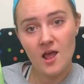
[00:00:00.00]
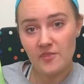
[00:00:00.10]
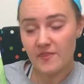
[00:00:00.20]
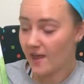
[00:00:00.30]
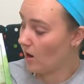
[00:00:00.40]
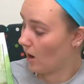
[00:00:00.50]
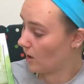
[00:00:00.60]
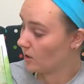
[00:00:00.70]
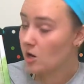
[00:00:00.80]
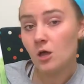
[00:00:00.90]
They
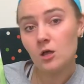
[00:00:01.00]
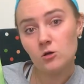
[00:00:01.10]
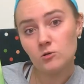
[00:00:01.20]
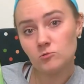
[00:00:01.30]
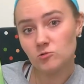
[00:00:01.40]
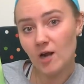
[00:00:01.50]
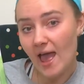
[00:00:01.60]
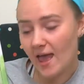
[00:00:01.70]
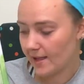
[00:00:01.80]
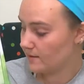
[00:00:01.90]
are
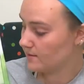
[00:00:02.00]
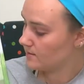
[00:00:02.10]
red.